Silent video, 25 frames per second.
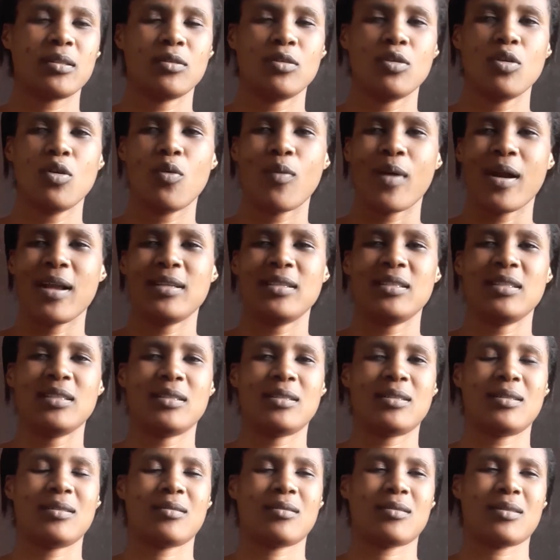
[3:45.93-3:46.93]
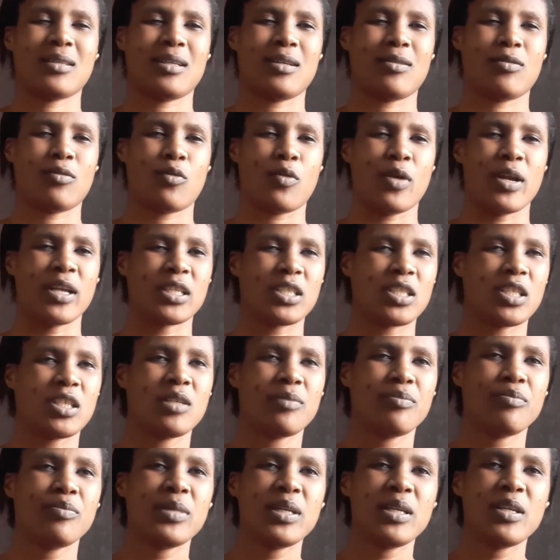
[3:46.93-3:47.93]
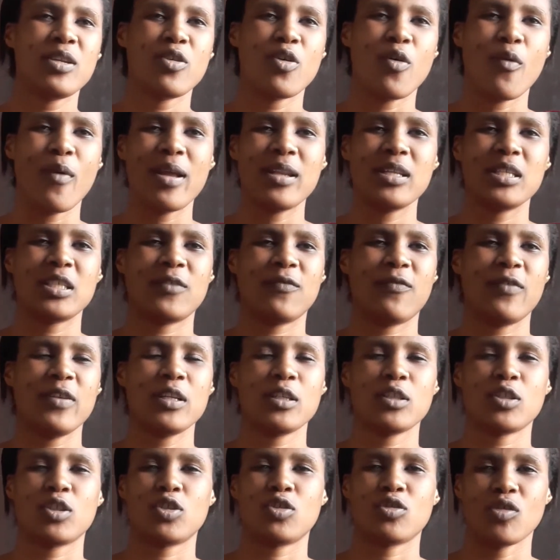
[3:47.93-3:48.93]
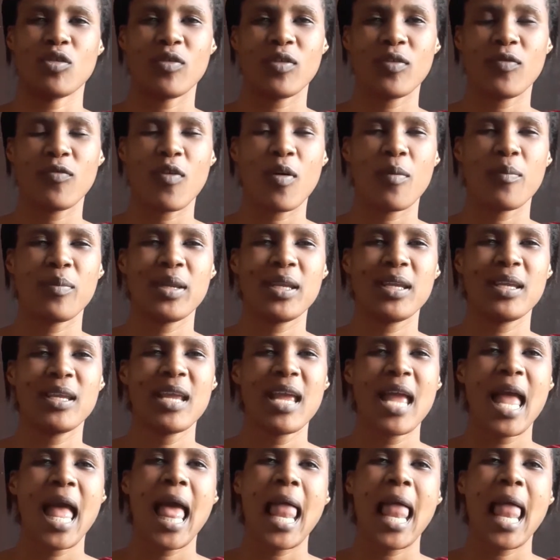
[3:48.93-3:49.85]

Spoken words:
No one is questioning me. No one is feeling sorry for me.